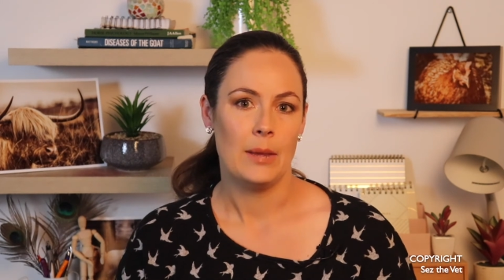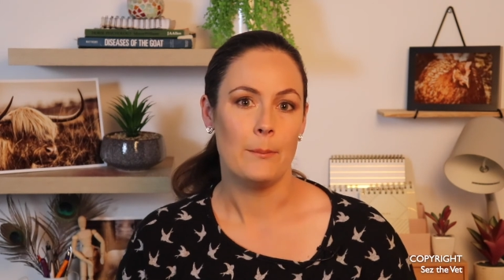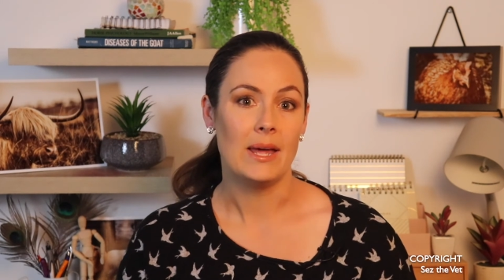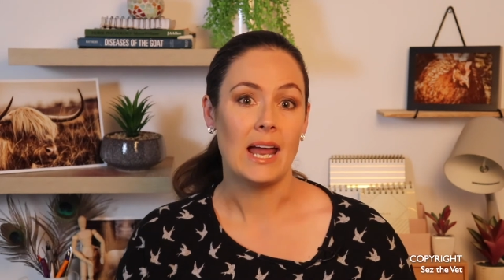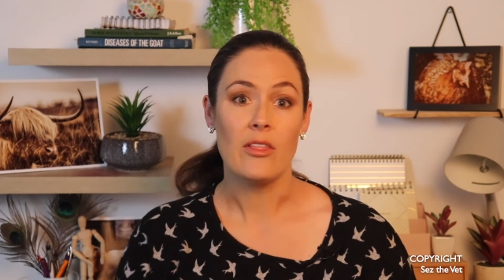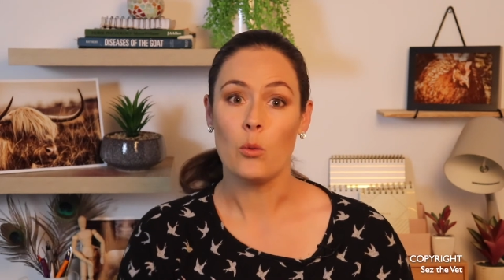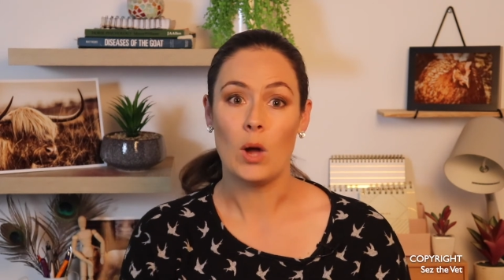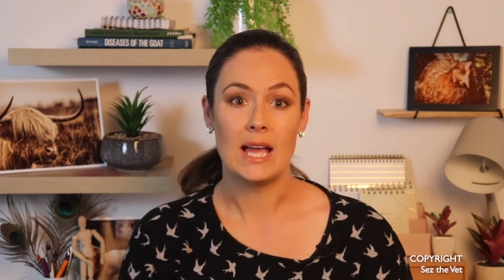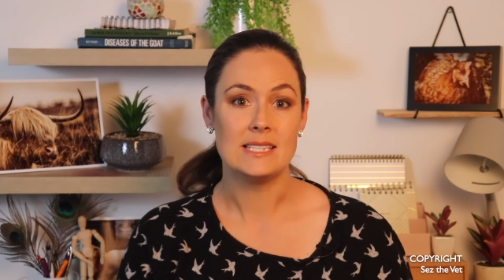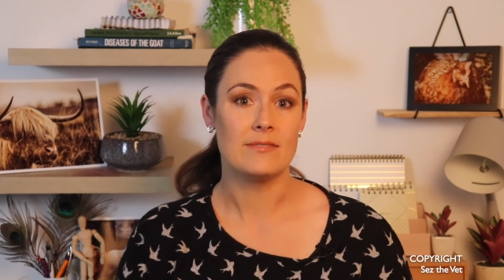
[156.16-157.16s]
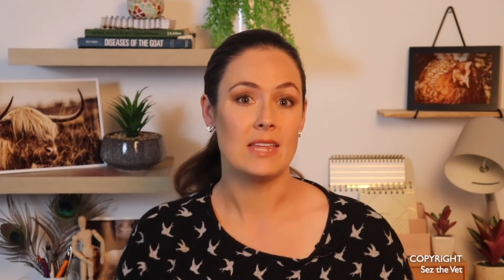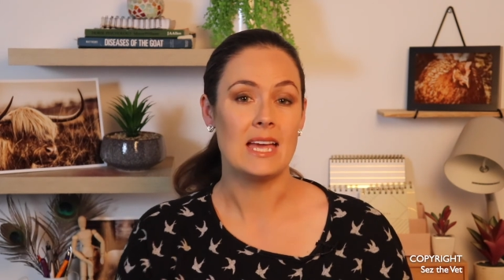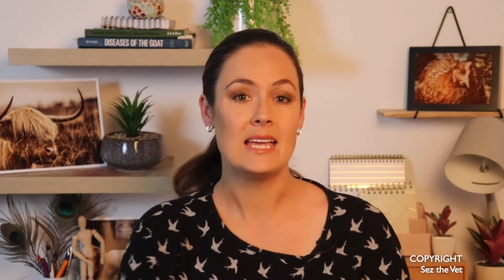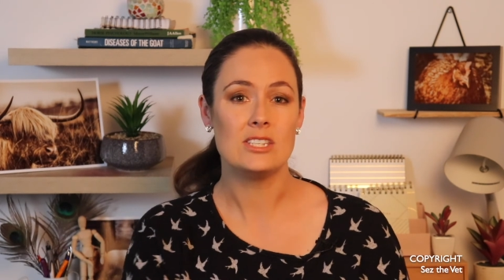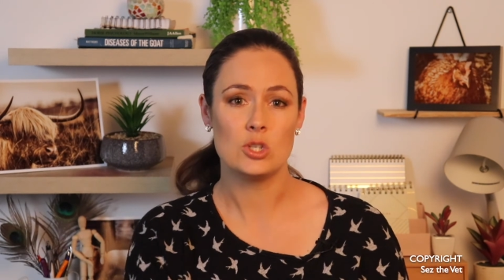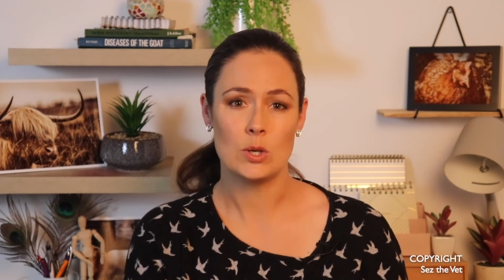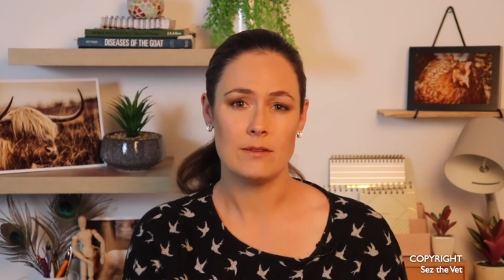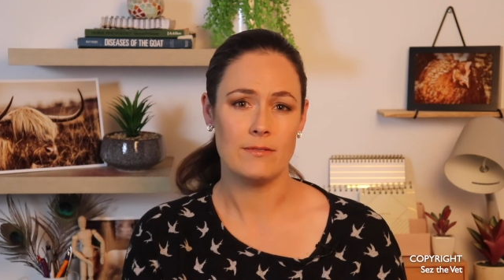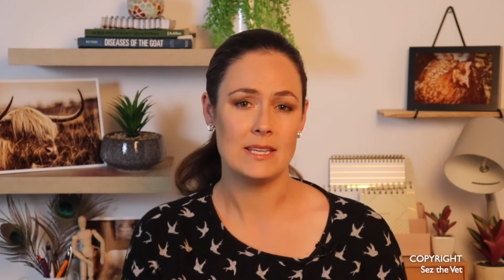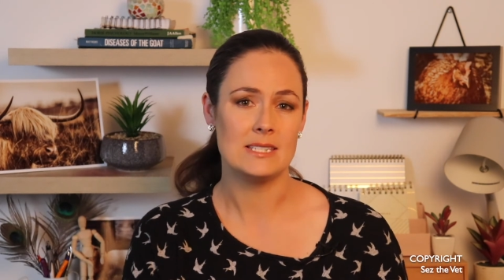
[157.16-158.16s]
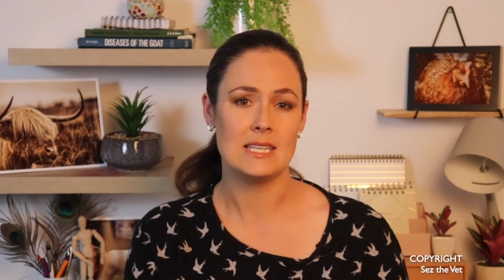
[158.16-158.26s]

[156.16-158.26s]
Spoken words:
But otherwise, if the history fits,